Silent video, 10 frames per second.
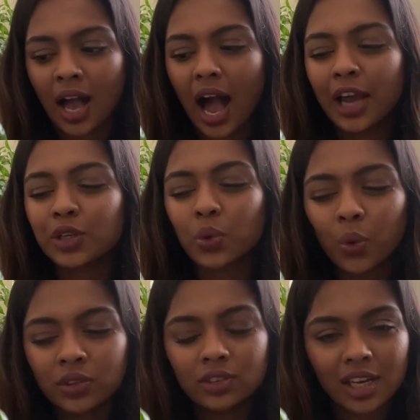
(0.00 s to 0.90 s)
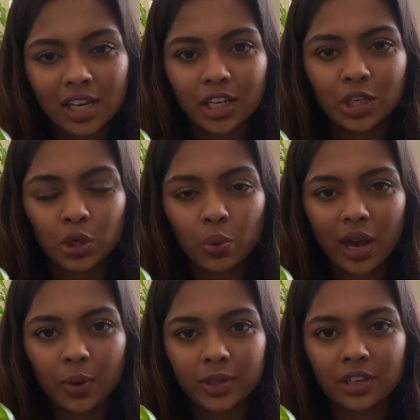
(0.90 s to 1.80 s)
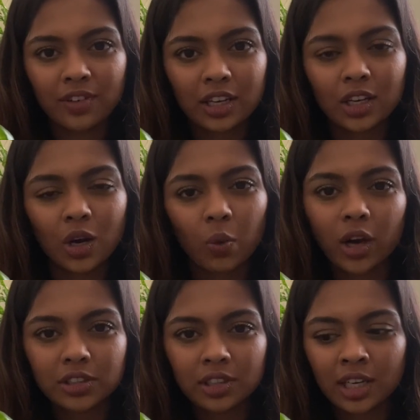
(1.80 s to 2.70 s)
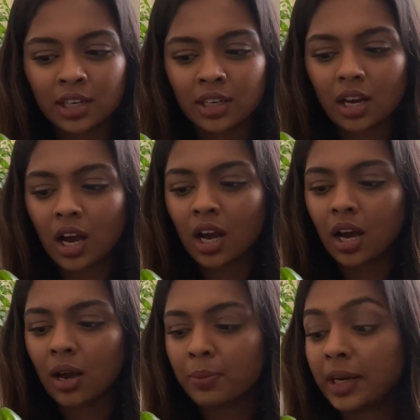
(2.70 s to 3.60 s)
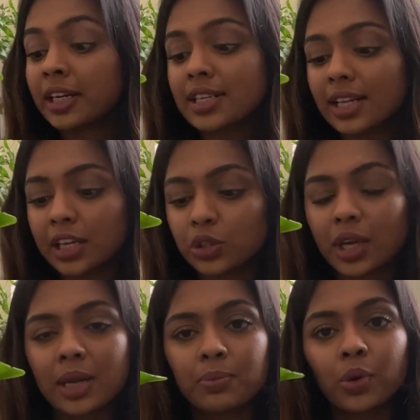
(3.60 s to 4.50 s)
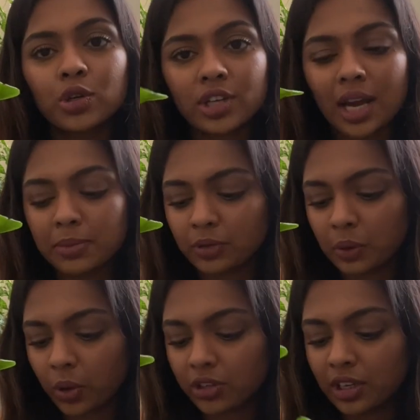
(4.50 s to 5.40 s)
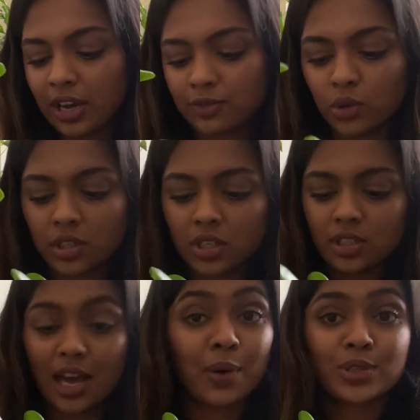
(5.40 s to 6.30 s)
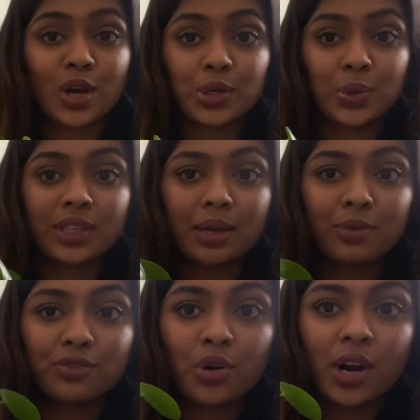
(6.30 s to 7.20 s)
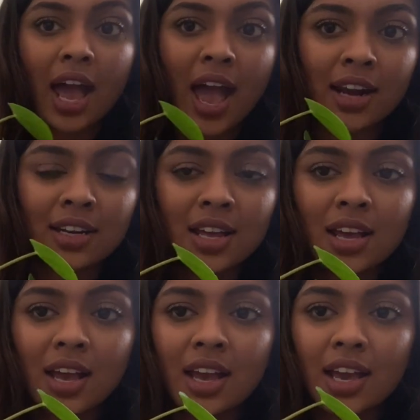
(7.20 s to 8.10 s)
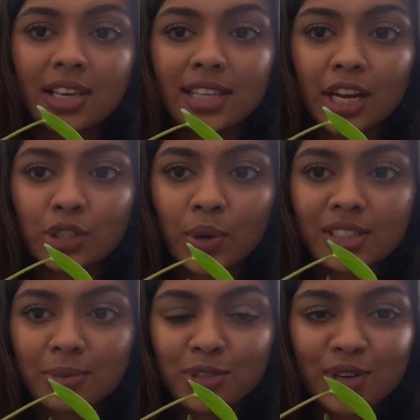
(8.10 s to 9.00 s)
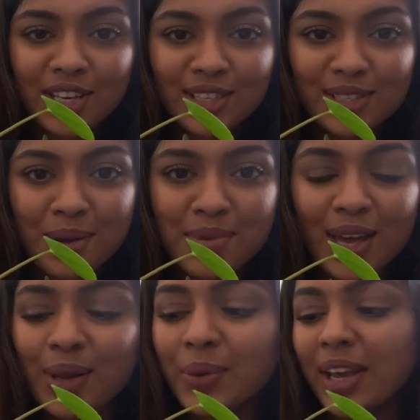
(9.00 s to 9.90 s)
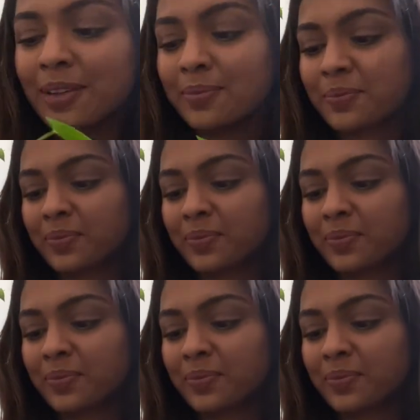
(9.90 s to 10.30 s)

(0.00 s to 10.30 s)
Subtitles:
I don't think it'll do well with irregular watering, but it does like to get bone dry between watering, I've noticed. I was not doing that before and it started showing some stress, some yellowing.